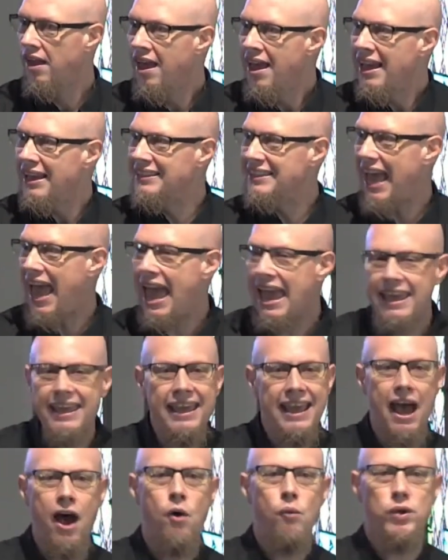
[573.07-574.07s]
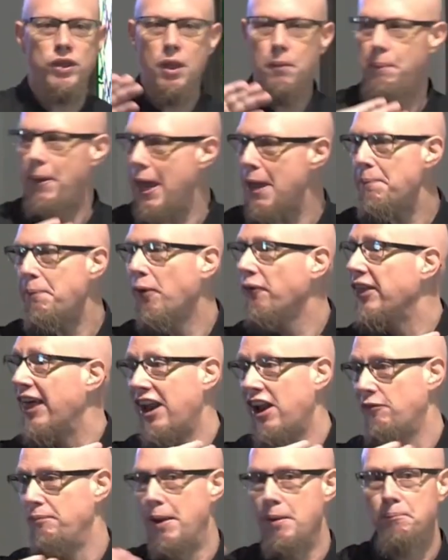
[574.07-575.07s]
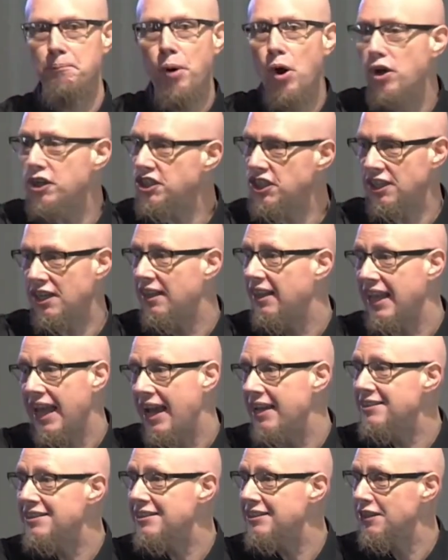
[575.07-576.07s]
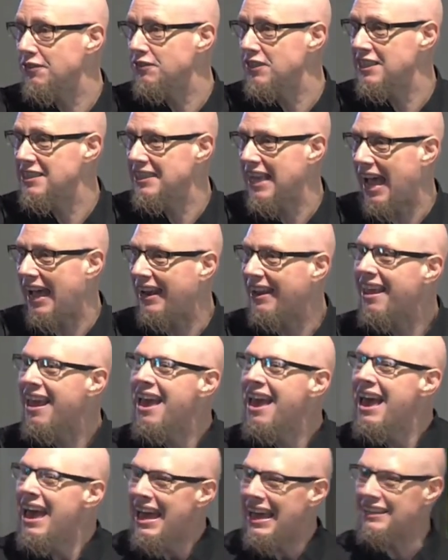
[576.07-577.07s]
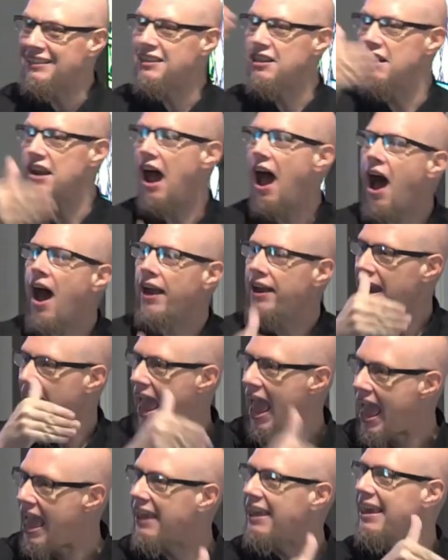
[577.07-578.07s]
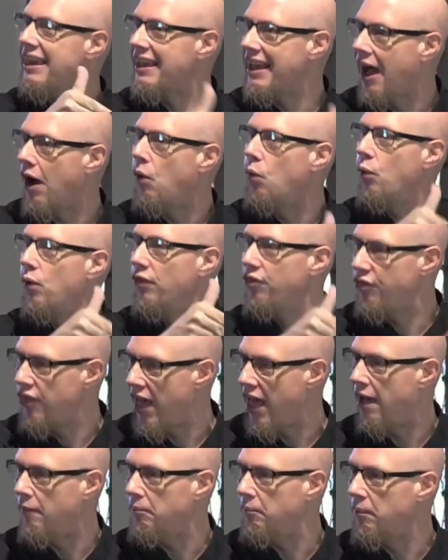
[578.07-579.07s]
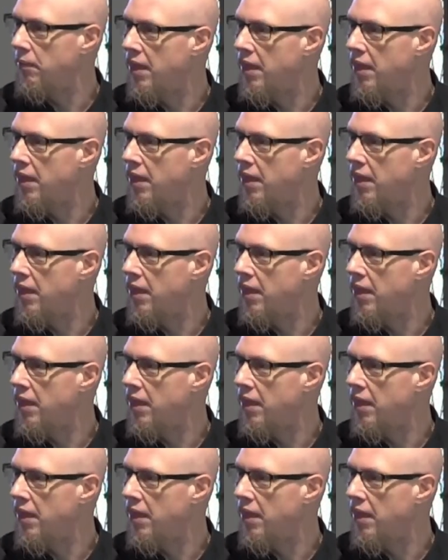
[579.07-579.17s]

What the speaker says: He's hanging out with the people that have been pushed to the edges of society. He's not hanging out with them.